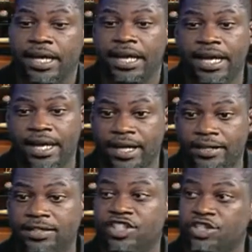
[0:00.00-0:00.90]

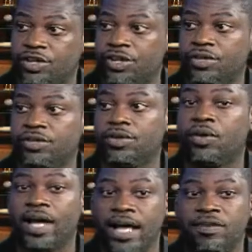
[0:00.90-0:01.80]
And this year, you know,
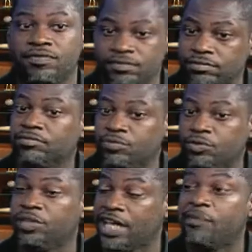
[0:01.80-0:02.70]
I have
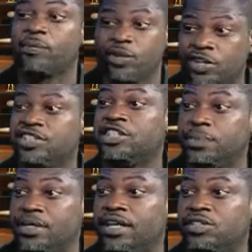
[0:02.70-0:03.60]
we have pretty good
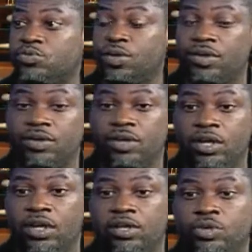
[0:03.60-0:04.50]
GPAs as well.
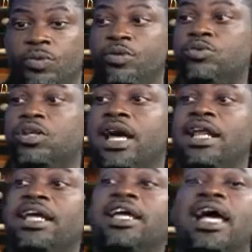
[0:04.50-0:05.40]
So we use a lot
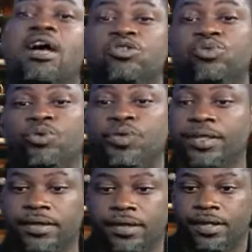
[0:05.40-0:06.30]
of in-house
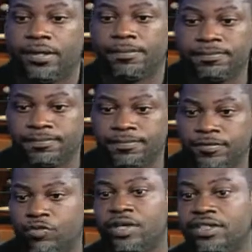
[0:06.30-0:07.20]
tutoring. Um,
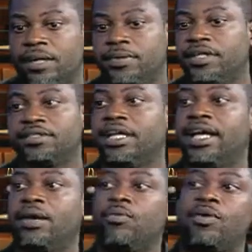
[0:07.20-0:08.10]
for example, yesterday I
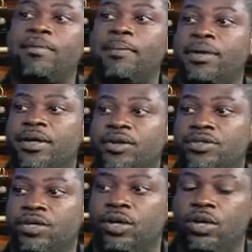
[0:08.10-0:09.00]
had one of my
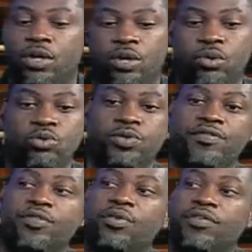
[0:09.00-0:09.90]
players who's
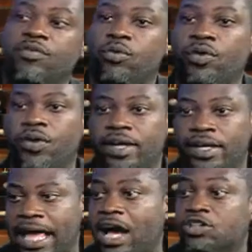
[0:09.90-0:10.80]
reviewing for
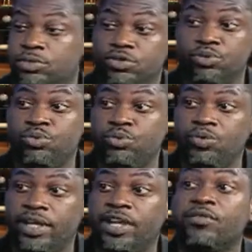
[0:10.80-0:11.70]
an Algebra 2
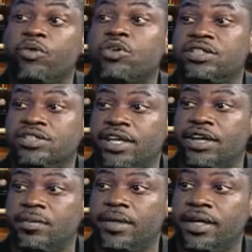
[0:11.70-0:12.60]
in the course exam.